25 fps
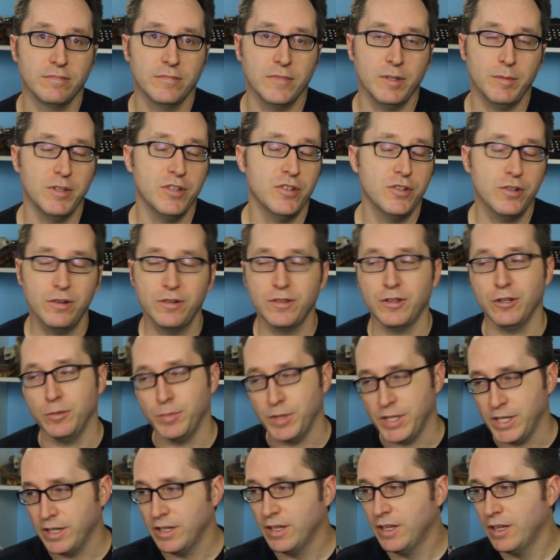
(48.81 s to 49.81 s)
I mean, sure, there'll
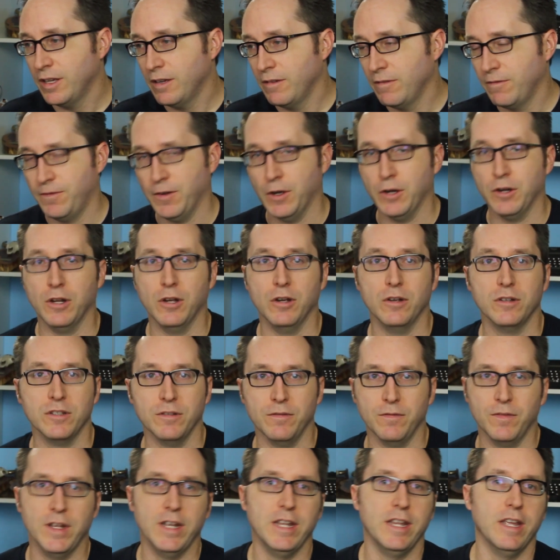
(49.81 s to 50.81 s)
be photos
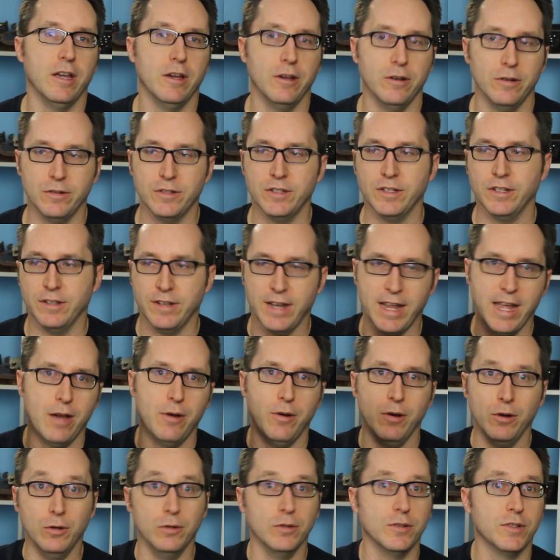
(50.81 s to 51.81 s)
and videos and
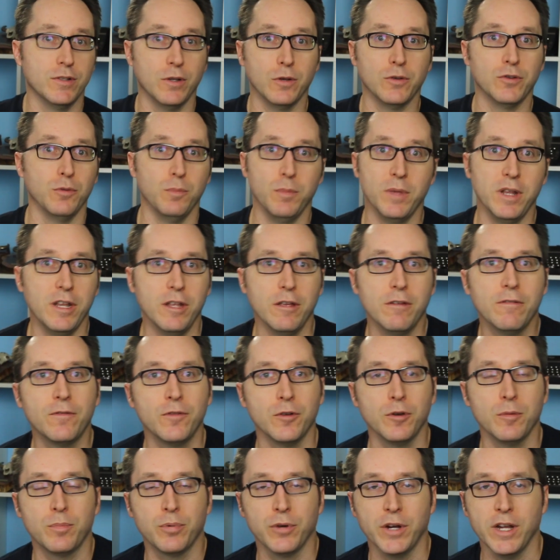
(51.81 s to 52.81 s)
now a whole social media
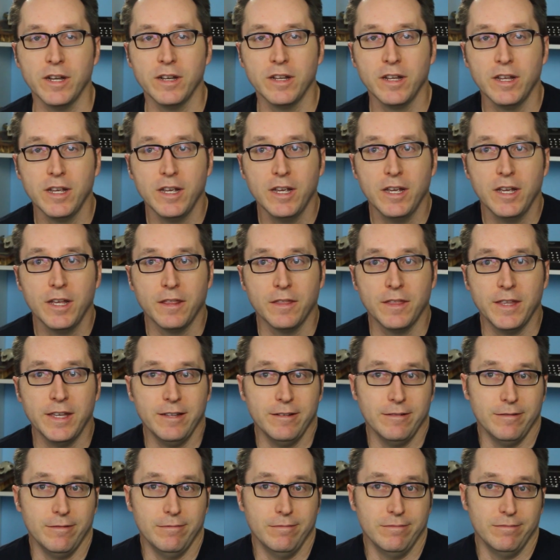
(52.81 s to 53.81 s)
footprint
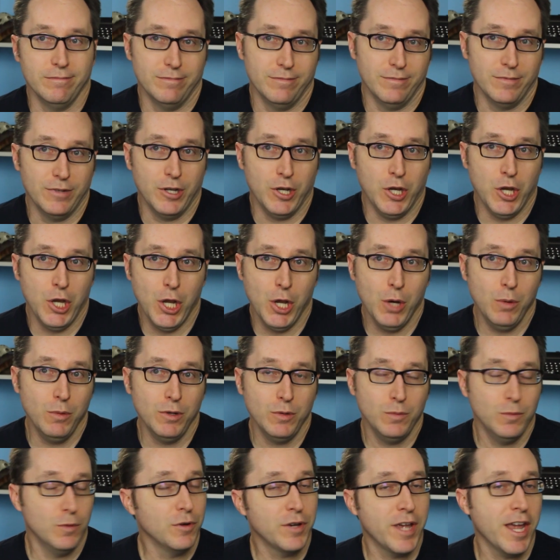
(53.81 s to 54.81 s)
that no
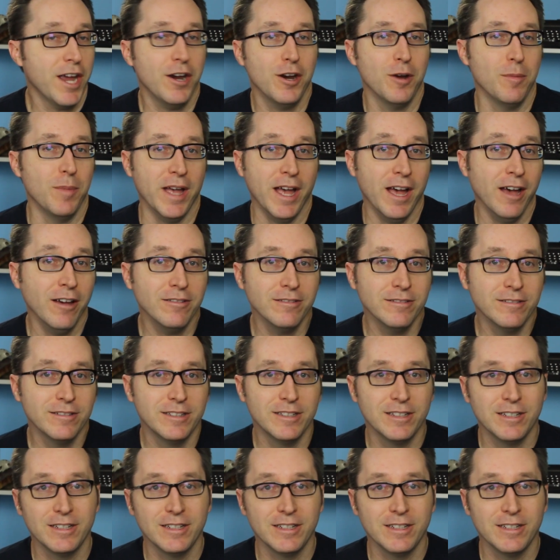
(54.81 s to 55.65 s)
one will care about